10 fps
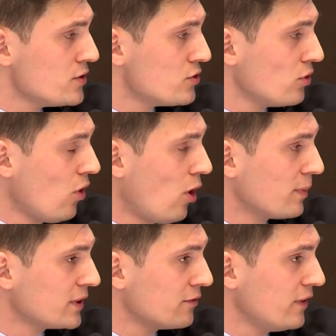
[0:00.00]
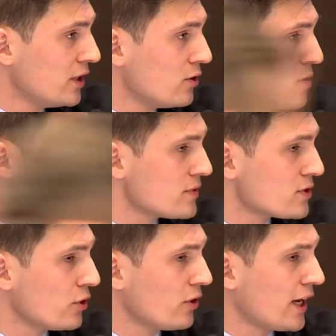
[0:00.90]
to open the video
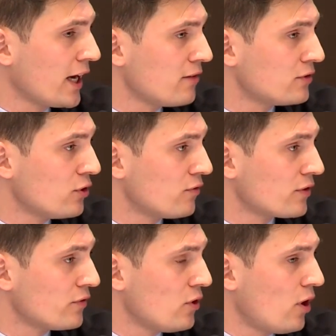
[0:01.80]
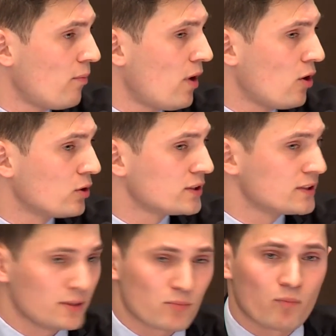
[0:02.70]
so you can have an overview about
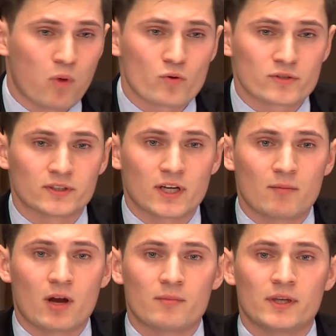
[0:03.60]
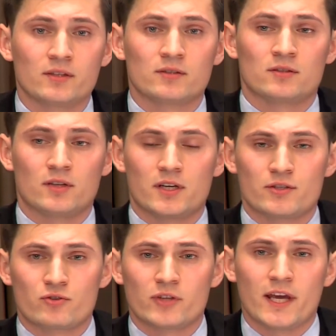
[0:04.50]
the proposal that I'm coming in
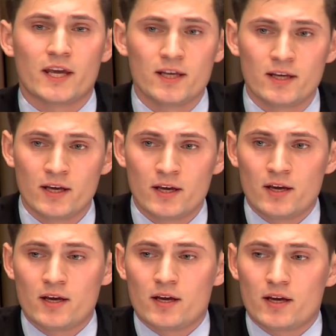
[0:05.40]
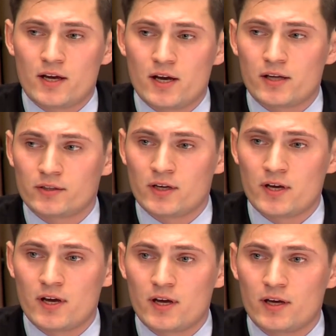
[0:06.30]
today. And
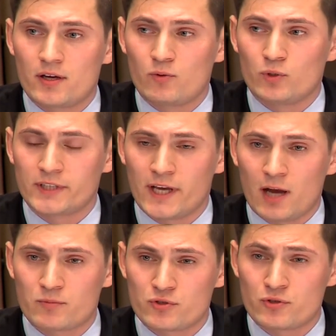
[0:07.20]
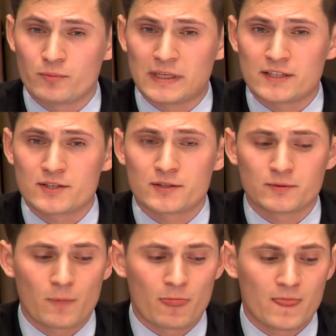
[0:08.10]
I will take up to 2 minutes,
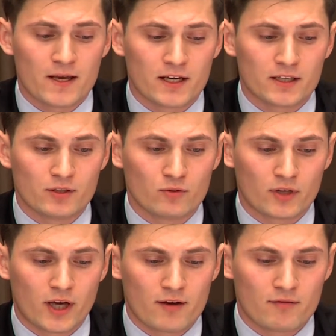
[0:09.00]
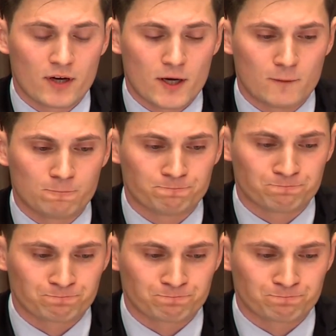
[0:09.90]
and you will have an